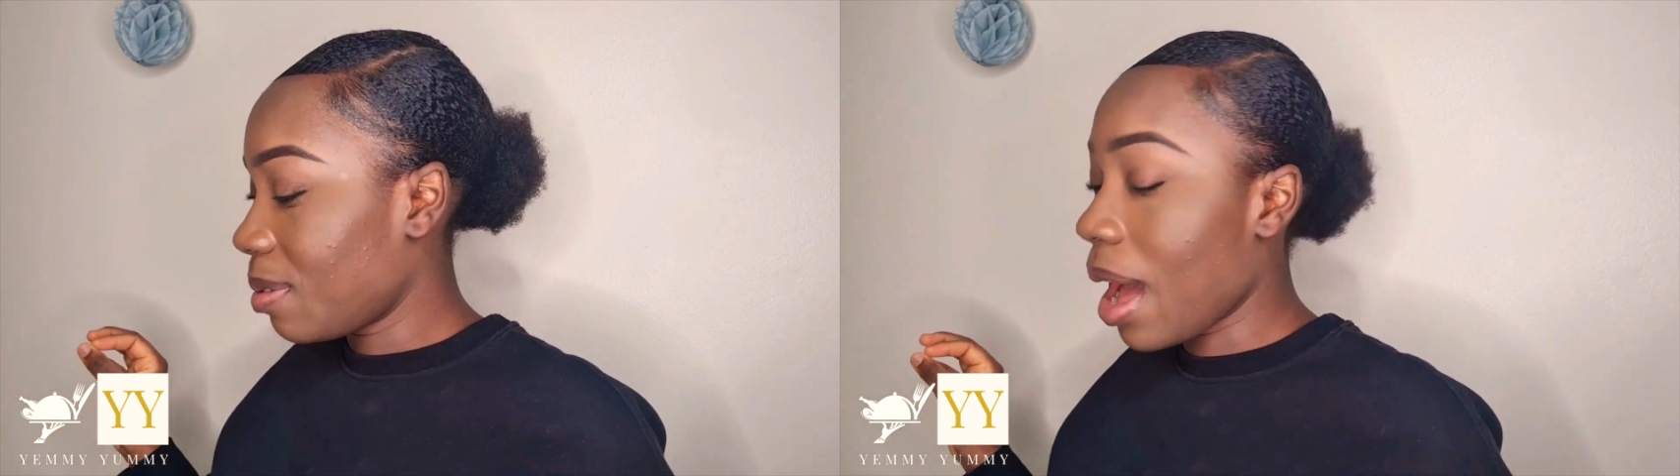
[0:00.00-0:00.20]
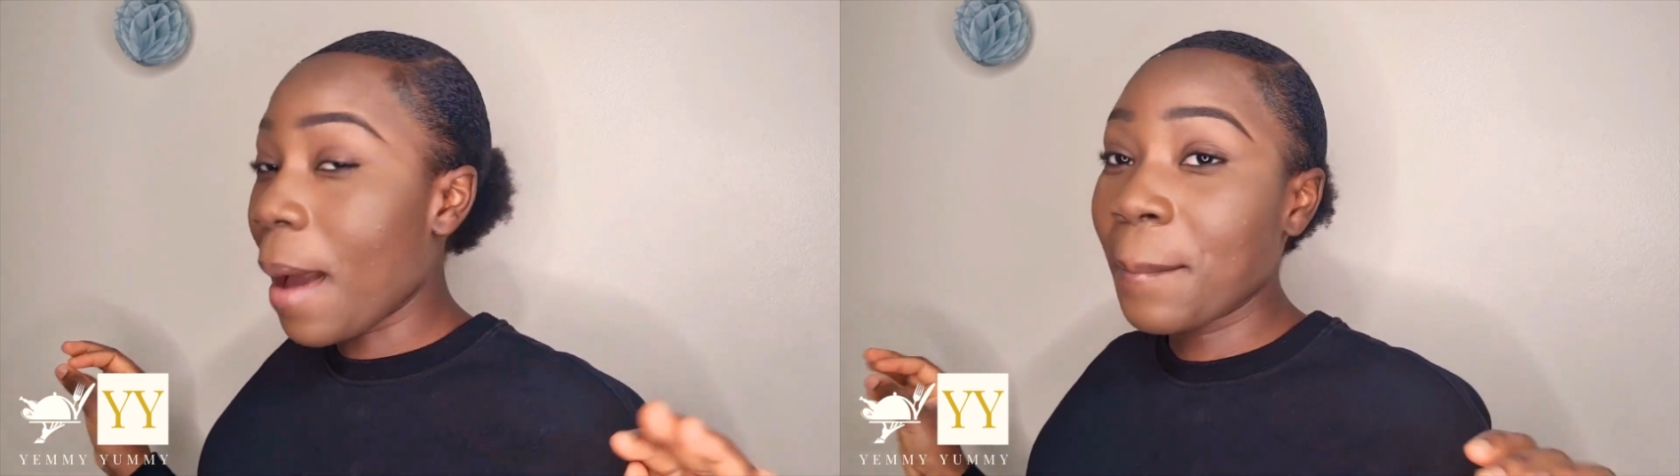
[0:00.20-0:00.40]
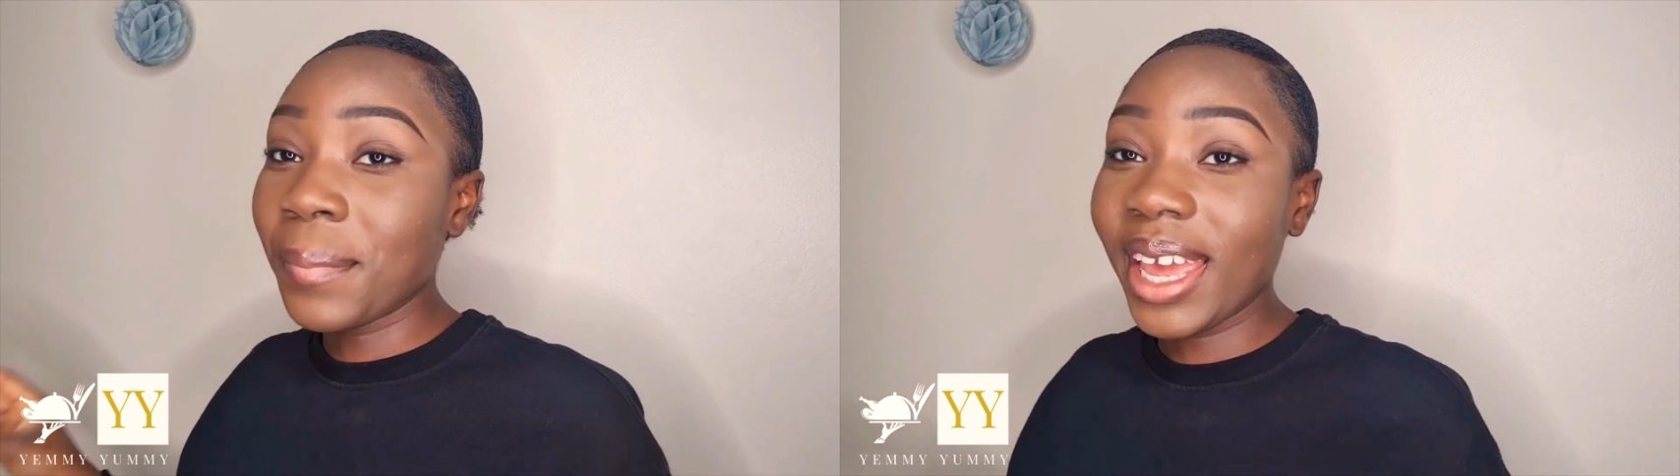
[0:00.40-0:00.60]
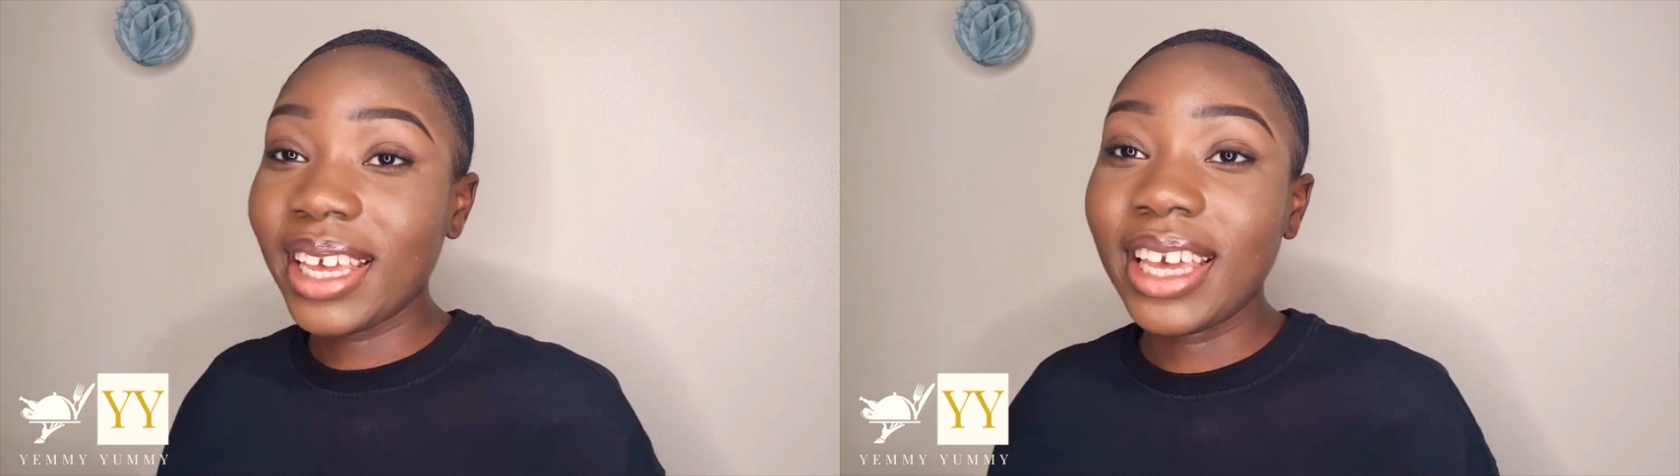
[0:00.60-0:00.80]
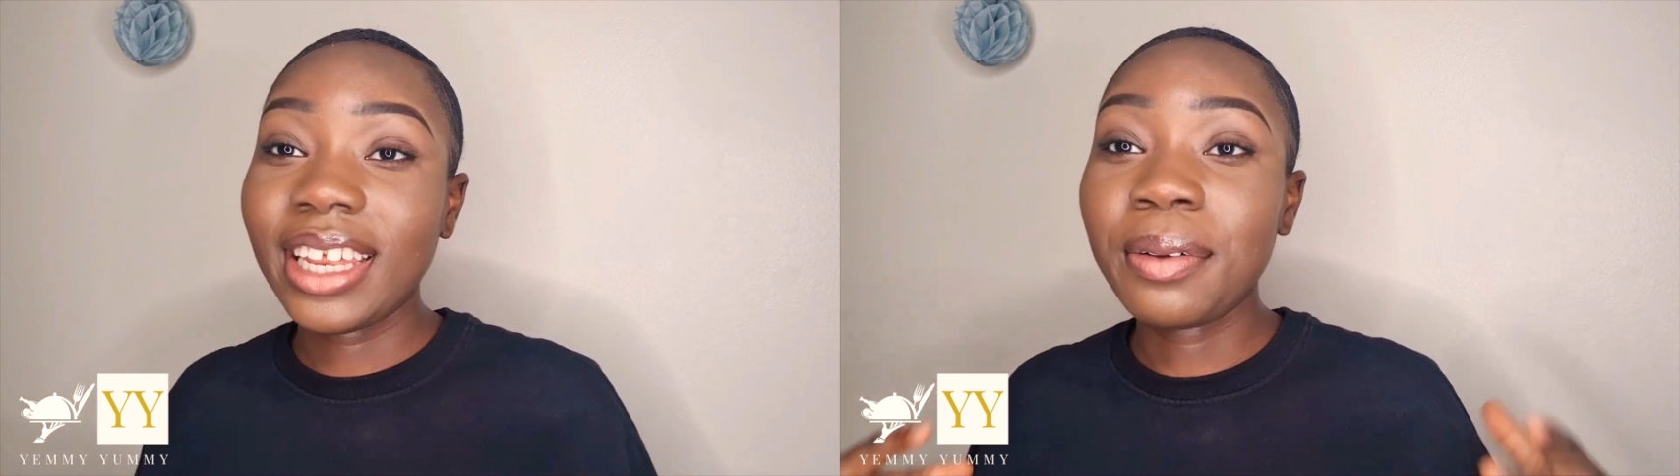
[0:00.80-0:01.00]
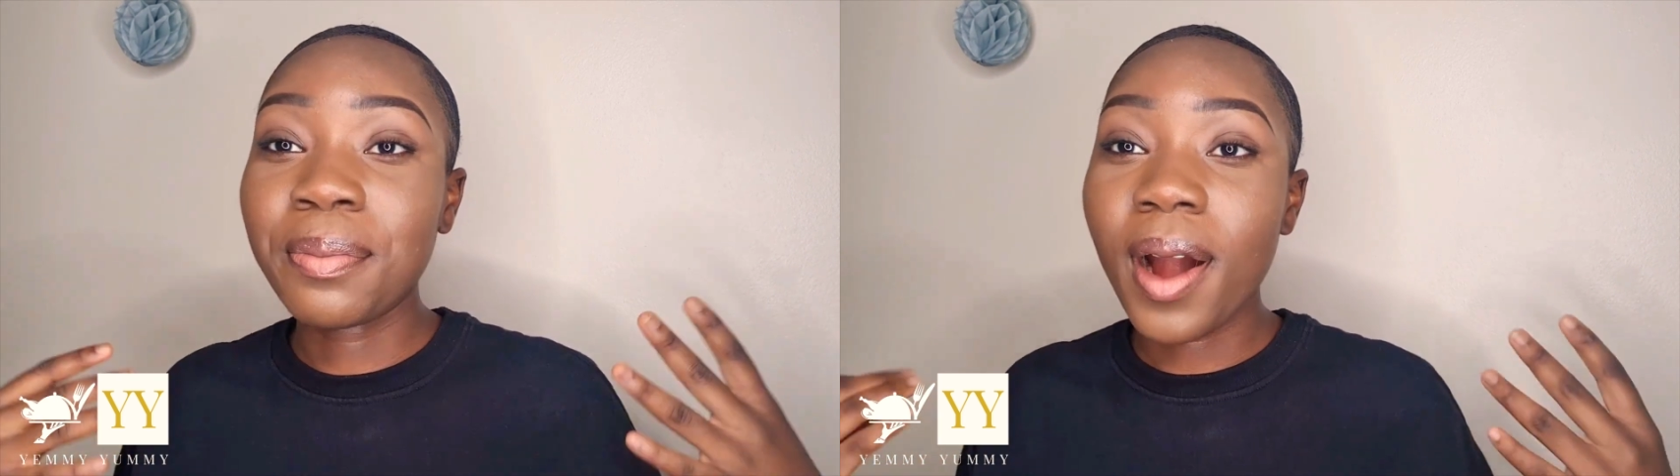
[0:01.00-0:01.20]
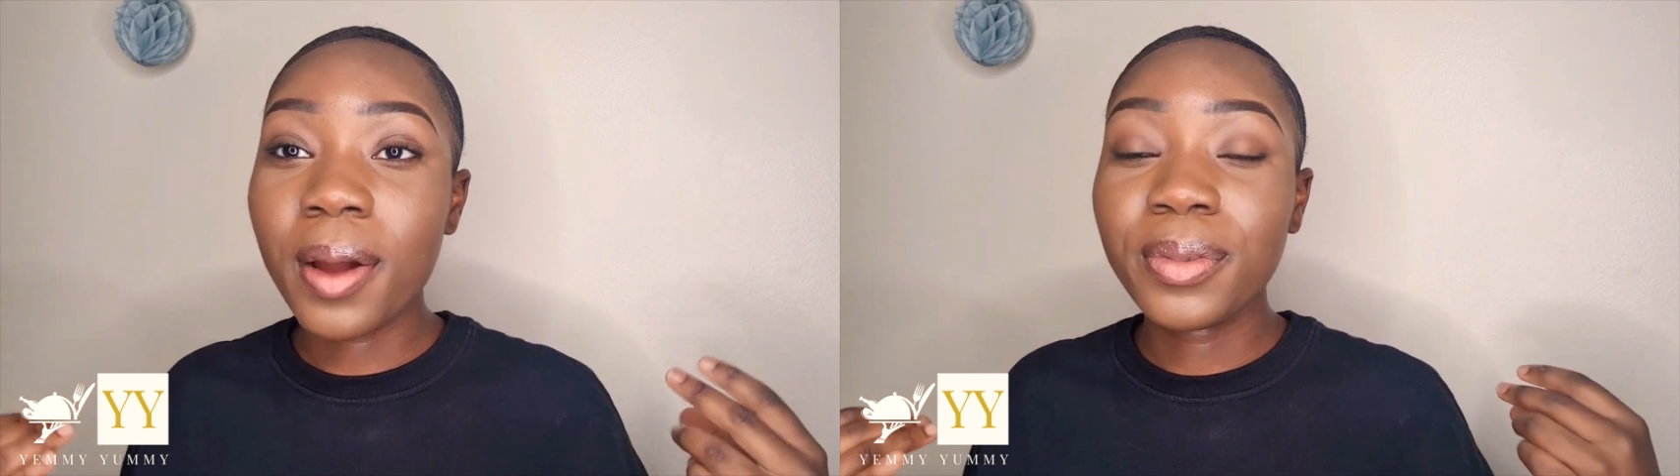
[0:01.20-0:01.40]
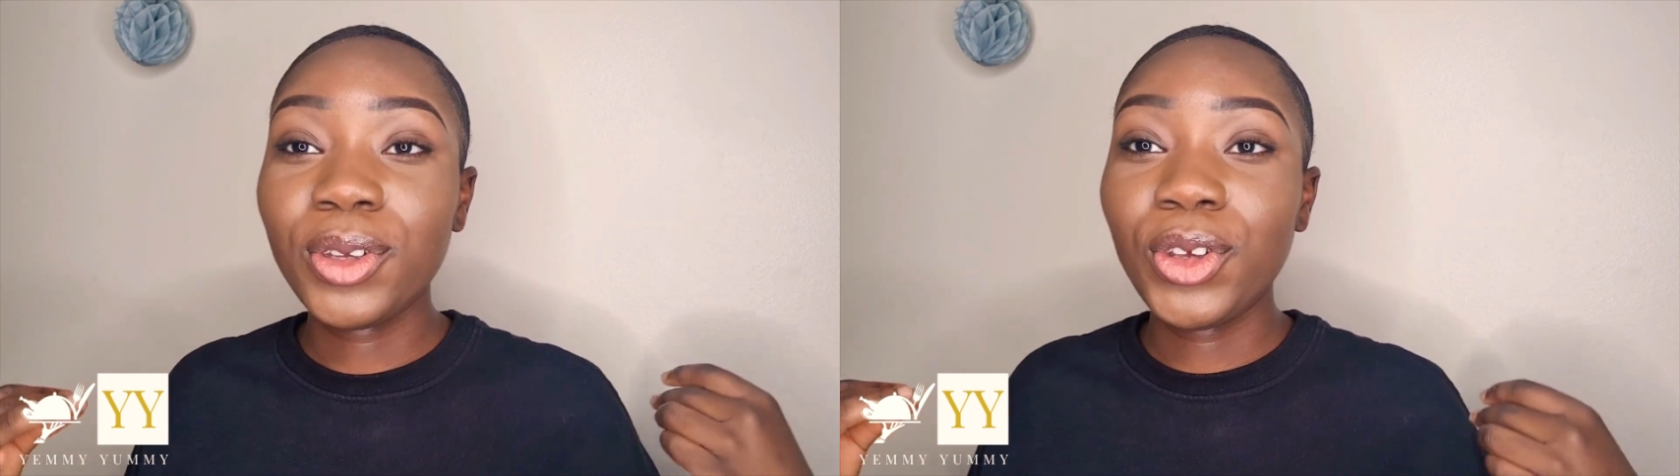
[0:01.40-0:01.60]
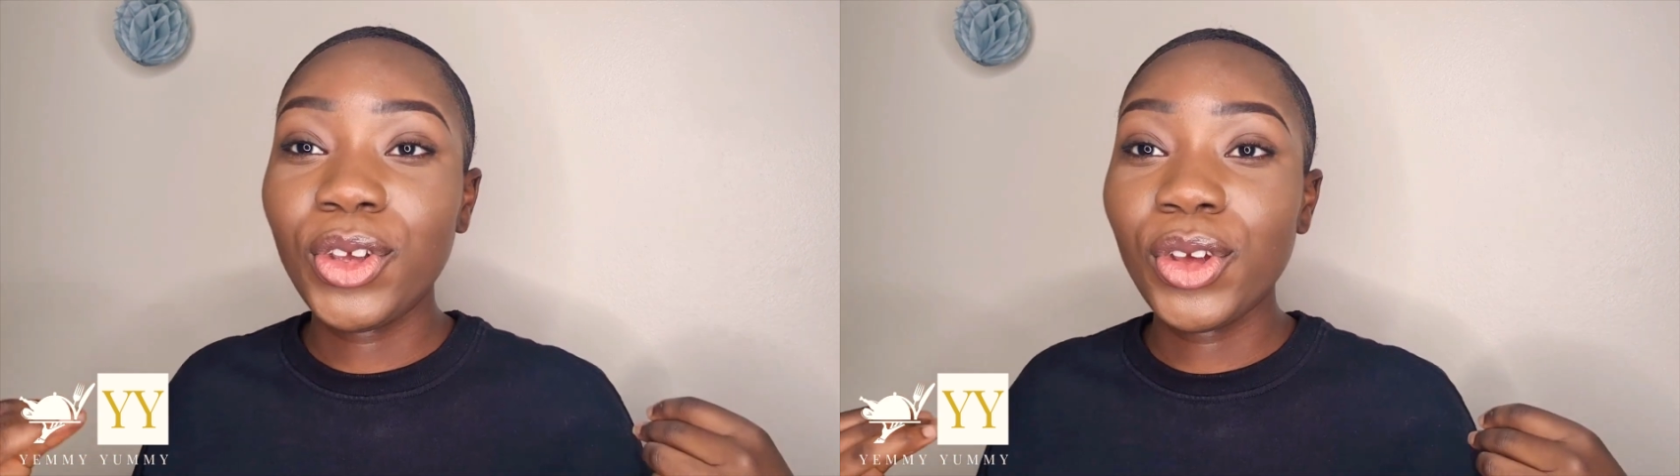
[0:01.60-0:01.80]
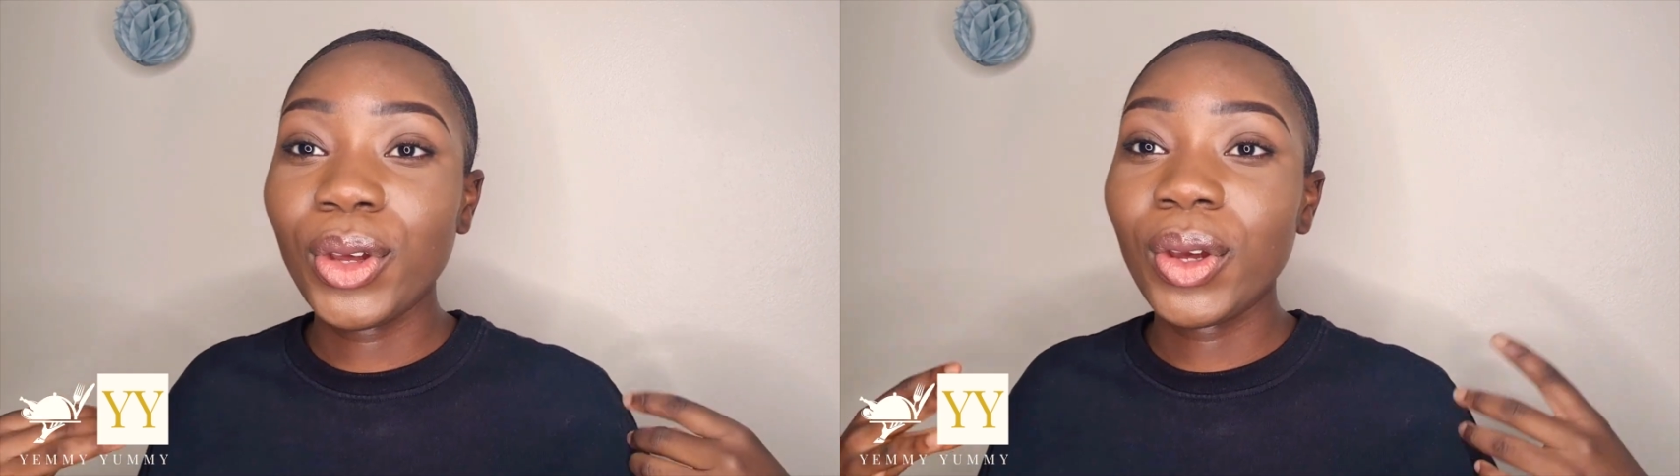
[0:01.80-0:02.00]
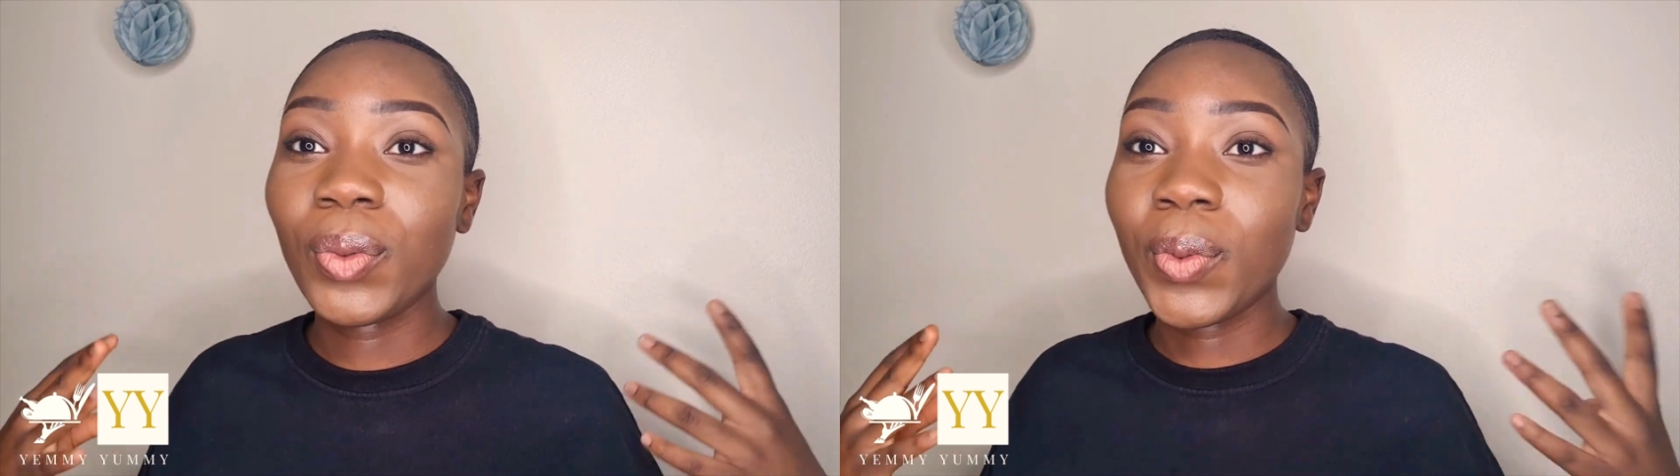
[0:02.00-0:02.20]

I'm making barbecue